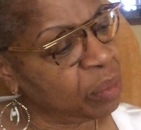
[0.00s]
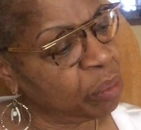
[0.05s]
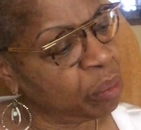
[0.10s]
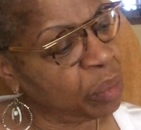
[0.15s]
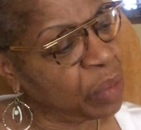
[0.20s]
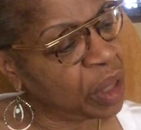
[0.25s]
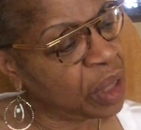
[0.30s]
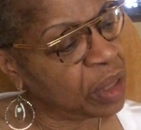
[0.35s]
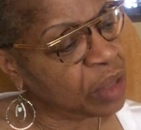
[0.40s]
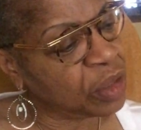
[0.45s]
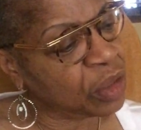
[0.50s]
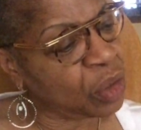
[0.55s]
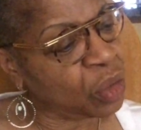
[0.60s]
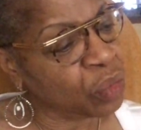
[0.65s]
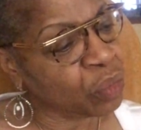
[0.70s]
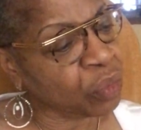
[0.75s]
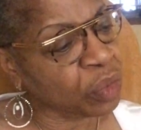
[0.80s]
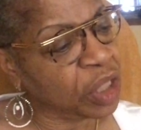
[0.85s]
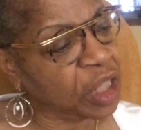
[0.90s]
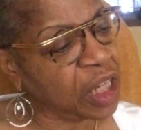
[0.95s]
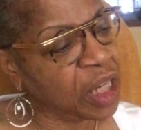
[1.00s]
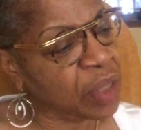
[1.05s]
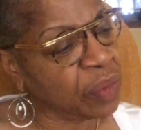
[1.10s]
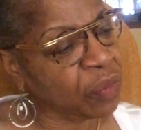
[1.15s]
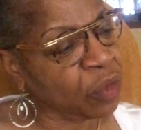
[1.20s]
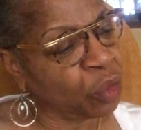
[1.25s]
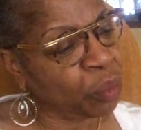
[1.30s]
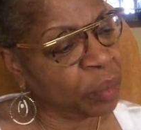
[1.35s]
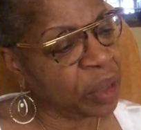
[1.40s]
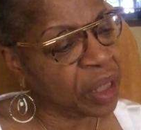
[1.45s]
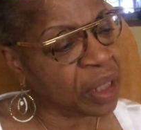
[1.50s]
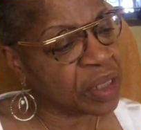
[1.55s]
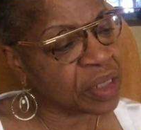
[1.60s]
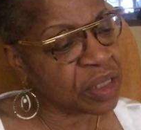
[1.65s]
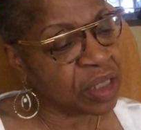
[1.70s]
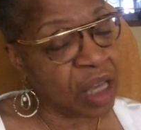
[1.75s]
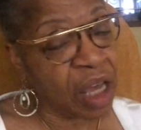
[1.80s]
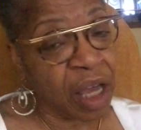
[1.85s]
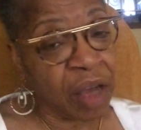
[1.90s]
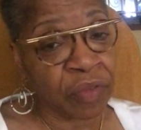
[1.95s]
Men don't read
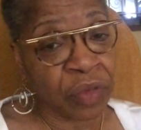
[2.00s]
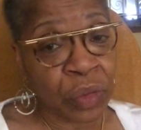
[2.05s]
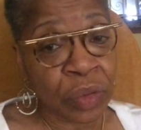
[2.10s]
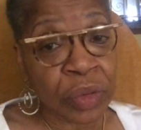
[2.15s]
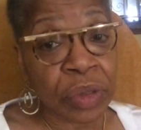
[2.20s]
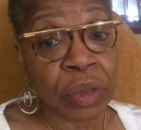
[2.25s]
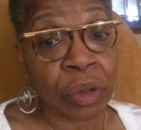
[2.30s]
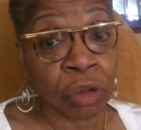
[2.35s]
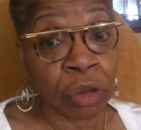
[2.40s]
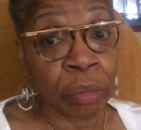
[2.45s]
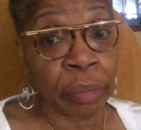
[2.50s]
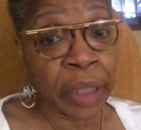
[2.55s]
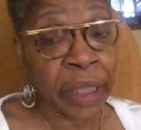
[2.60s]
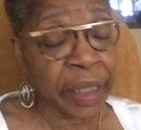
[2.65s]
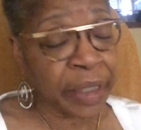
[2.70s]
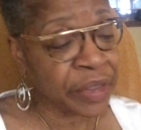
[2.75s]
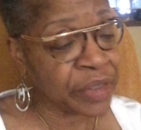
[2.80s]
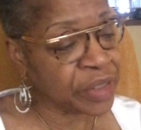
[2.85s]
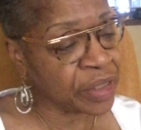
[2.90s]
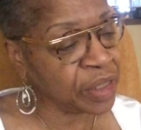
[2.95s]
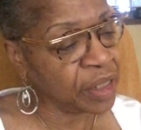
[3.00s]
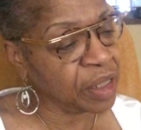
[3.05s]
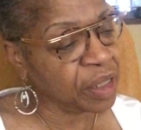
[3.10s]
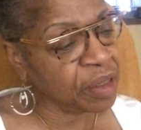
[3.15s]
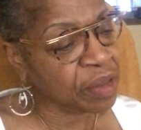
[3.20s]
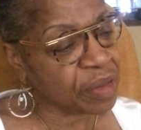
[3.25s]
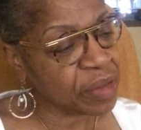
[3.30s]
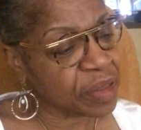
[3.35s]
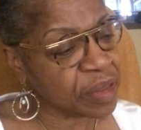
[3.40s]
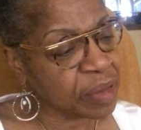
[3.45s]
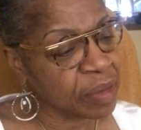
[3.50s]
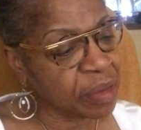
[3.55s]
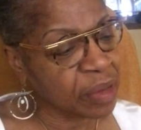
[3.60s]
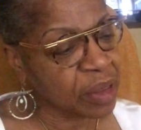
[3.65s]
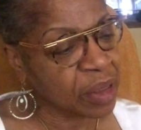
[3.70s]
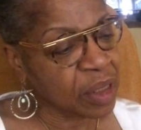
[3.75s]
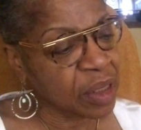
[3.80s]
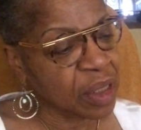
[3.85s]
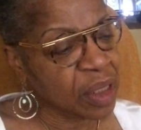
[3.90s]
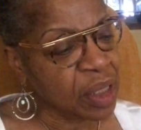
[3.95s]
romance novels or magazines.
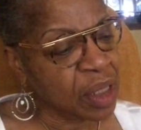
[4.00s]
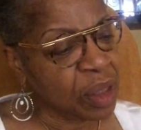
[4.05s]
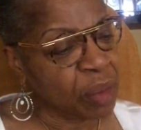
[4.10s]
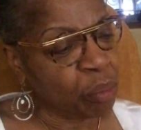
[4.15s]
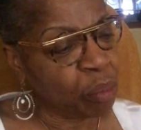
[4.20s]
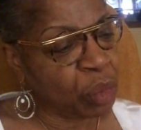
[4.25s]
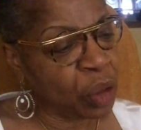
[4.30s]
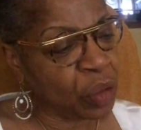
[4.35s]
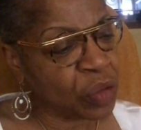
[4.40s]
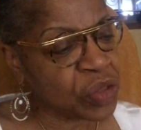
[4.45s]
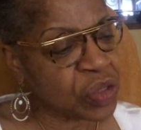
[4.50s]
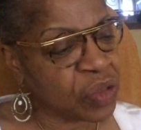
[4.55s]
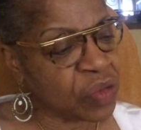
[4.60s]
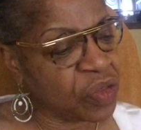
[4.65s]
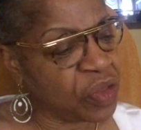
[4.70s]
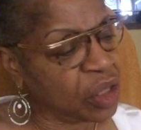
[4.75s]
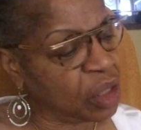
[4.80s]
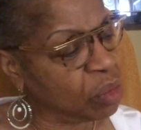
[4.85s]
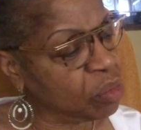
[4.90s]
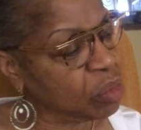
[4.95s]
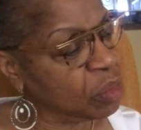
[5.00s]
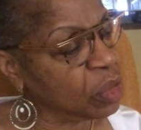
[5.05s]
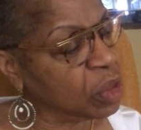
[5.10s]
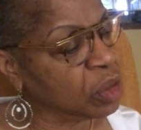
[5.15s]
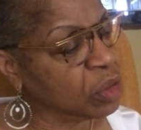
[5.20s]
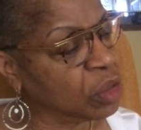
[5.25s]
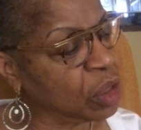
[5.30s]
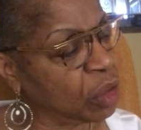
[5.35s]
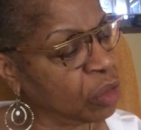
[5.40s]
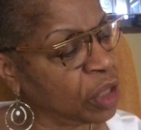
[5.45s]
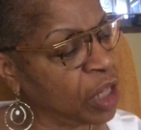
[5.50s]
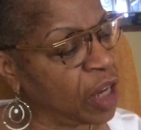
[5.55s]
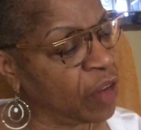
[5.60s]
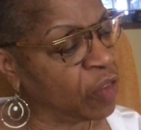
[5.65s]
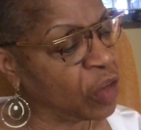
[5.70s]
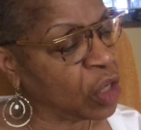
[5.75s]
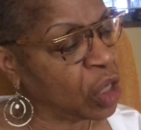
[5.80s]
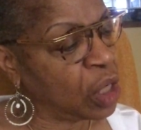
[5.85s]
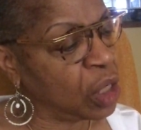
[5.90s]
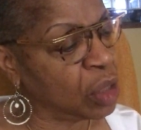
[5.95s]
Most of them don't
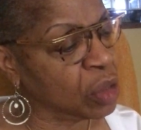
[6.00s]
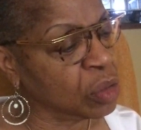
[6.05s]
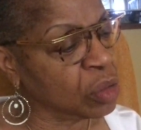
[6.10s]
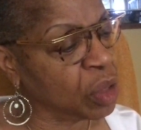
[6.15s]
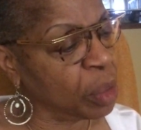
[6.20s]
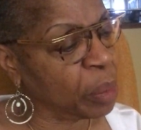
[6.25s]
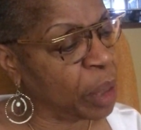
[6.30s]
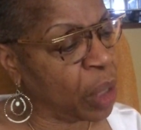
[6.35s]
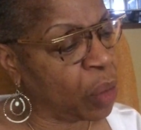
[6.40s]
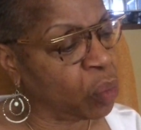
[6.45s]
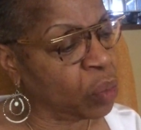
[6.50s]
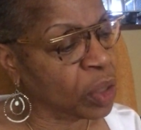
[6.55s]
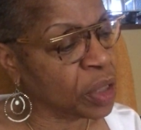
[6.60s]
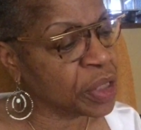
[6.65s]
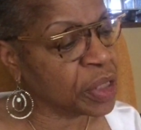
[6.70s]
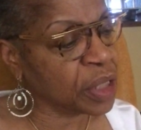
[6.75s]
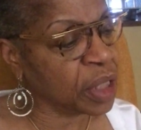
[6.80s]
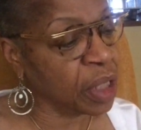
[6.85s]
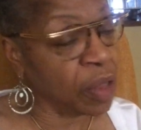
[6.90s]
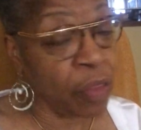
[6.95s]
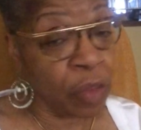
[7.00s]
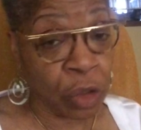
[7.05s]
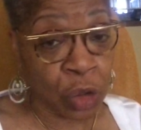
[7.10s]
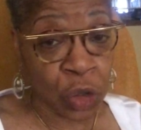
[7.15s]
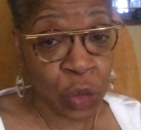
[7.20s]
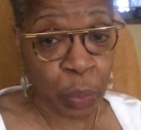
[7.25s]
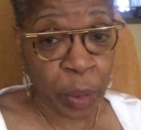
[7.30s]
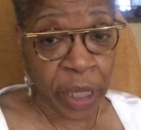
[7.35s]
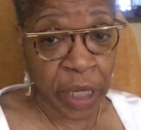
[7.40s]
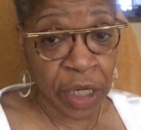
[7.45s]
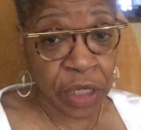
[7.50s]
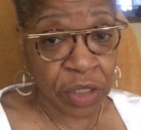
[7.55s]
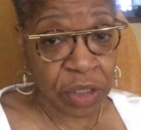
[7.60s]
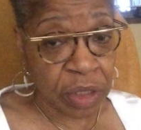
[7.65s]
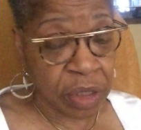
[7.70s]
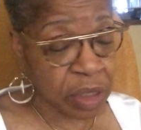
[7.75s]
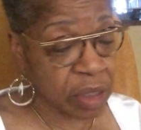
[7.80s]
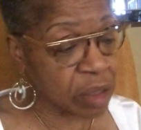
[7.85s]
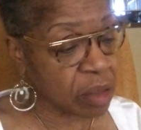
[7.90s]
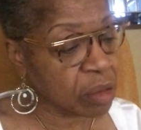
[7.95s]
have a clue about what's in those
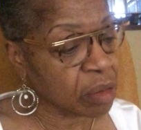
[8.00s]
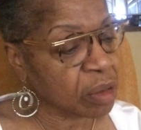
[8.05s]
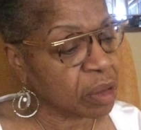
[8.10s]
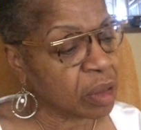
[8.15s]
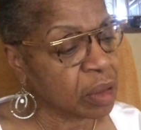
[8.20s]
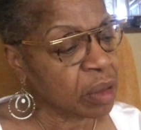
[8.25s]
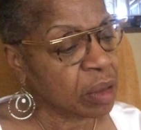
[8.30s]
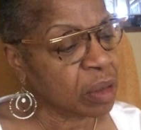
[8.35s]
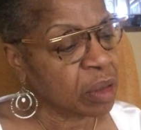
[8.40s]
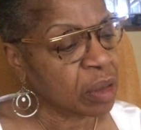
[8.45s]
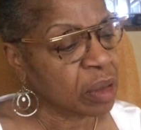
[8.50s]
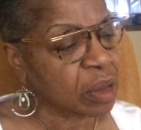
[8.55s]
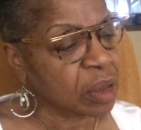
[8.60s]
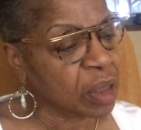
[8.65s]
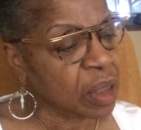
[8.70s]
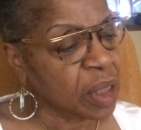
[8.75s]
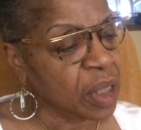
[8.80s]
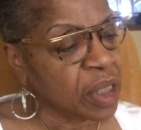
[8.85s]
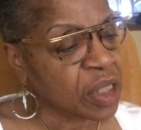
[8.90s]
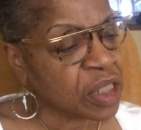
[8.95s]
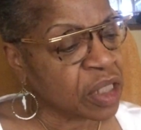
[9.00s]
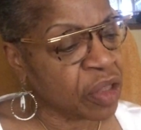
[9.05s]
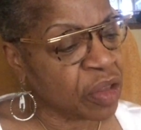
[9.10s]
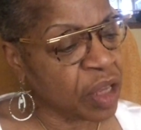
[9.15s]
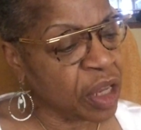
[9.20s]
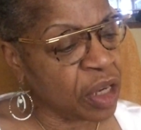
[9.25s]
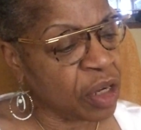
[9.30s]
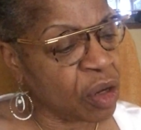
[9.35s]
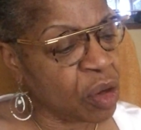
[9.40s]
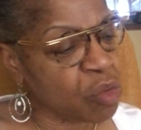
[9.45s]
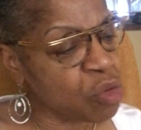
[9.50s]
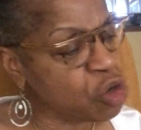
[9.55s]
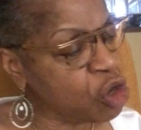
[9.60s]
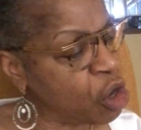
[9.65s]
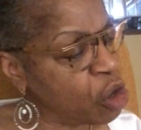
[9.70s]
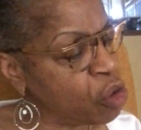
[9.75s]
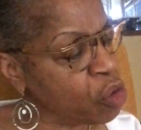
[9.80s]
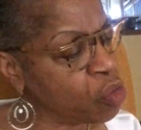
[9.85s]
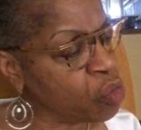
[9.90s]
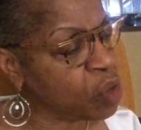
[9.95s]
pages, so they don't
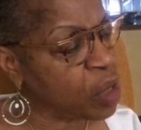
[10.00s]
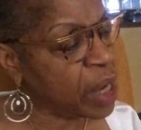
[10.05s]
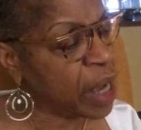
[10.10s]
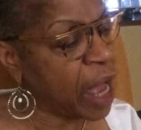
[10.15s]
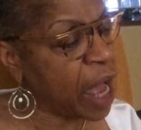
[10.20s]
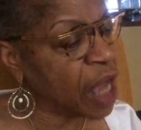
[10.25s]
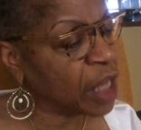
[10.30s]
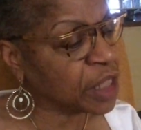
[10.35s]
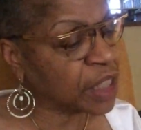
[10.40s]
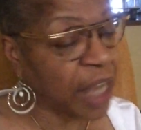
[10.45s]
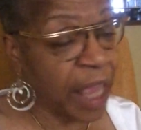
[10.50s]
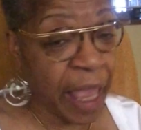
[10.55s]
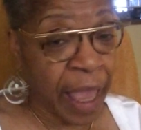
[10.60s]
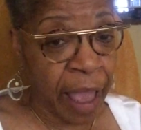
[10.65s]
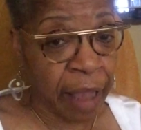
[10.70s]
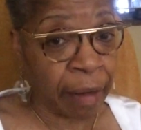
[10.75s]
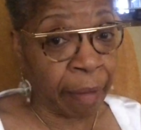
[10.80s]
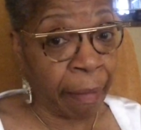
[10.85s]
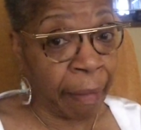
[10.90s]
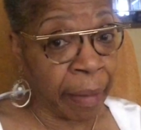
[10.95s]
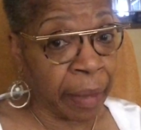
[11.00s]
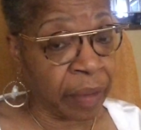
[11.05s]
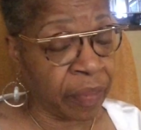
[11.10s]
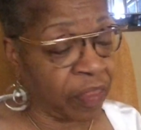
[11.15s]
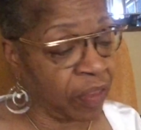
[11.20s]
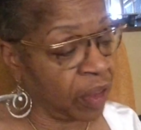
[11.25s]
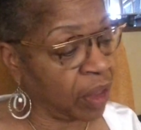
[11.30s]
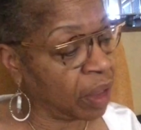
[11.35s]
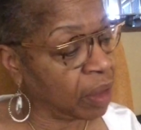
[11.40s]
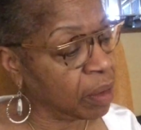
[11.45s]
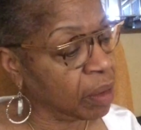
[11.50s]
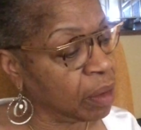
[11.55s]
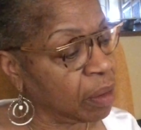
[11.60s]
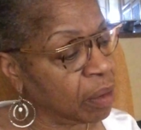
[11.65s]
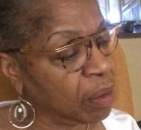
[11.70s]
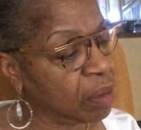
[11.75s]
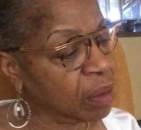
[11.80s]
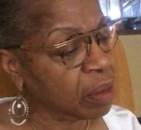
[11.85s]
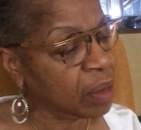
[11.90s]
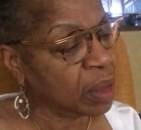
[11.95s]
know how to act like that.
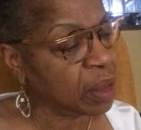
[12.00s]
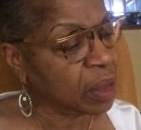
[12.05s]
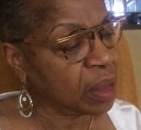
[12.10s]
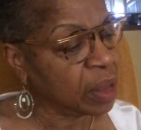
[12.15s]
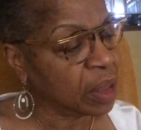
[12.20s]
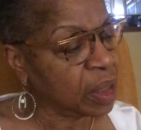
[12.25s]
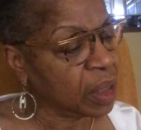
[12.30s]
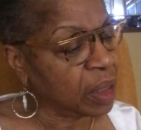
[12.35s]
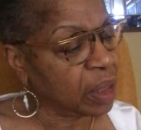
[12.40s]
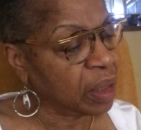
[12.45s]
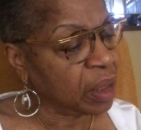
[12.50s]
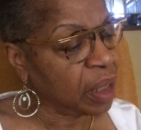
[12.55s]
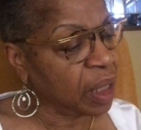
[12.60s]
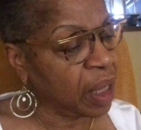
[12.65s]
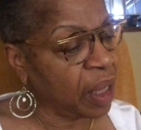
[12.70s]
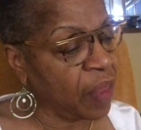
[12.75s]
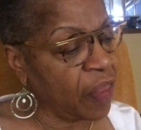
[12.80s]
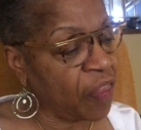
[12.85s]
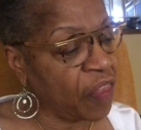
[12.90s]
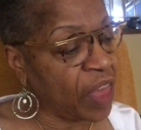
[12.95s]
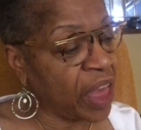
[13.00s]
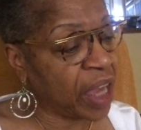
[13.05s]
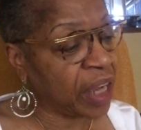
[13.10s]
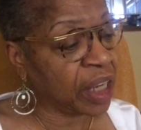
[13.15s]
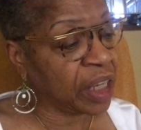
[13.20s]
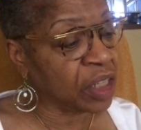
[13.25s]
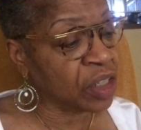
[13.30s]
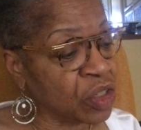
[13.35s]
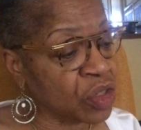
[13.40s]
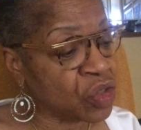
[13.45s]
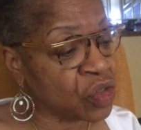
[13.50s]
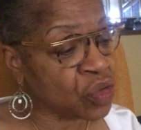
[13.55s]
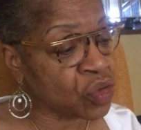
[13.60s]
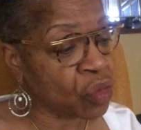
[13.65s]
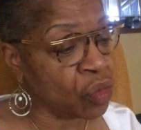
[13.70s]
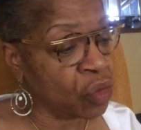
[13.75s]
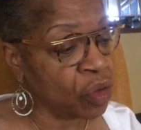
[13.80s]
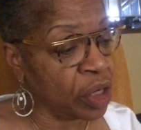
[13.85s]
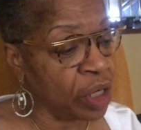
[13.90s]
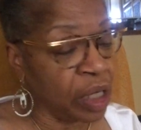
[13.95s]
And that
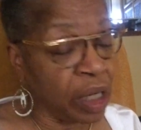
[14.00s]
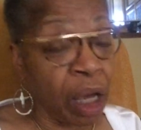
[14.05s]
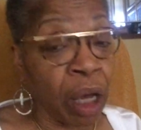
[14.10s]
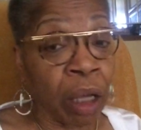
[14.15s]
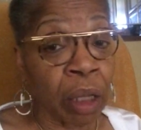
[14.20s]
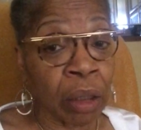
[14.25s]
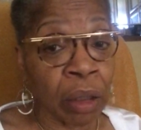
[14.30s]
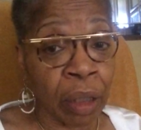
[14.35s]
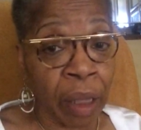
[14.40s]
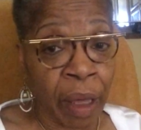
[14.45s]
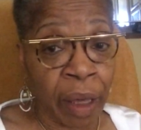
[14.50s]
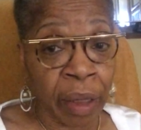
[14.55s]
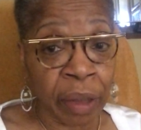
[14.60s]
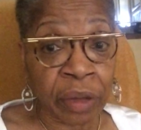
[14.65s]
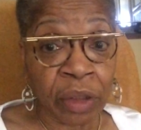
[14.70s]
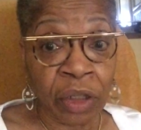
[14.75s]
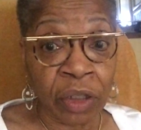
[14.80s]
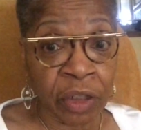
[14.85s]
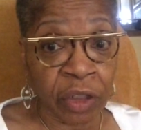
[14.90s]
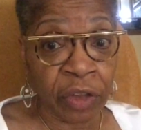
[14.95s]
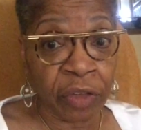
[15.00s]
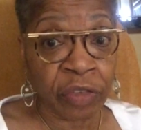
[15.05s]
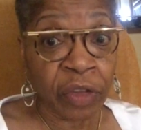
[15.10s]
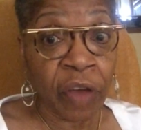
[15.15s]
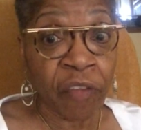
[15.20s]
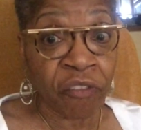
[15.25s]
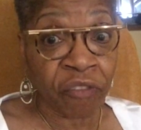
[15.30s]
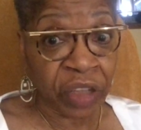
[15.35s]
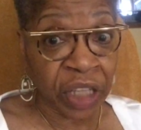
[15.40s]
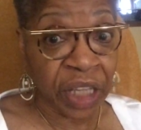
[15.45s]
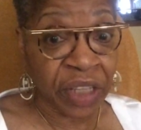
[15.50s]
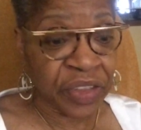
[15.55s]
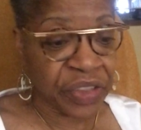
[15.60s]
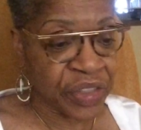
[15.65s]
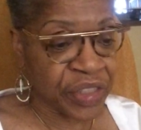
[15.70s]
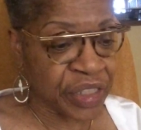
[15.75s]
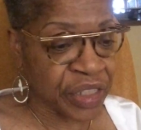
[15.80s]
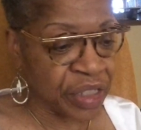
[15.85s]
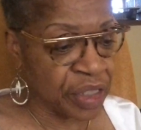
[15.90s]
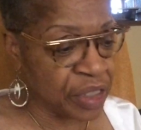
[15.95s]
destroy a lot of
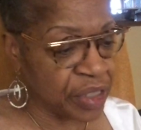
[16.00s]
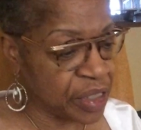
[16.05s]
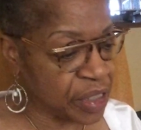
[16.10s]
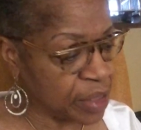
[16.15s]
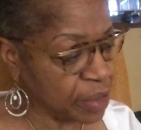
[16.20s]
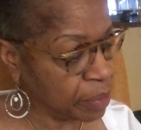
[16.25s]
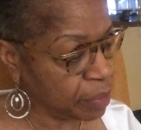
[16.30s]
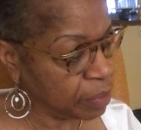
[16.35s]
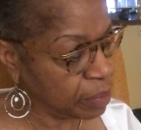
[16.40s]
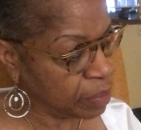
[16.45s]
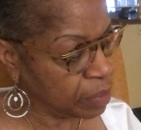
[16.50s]
fantasies.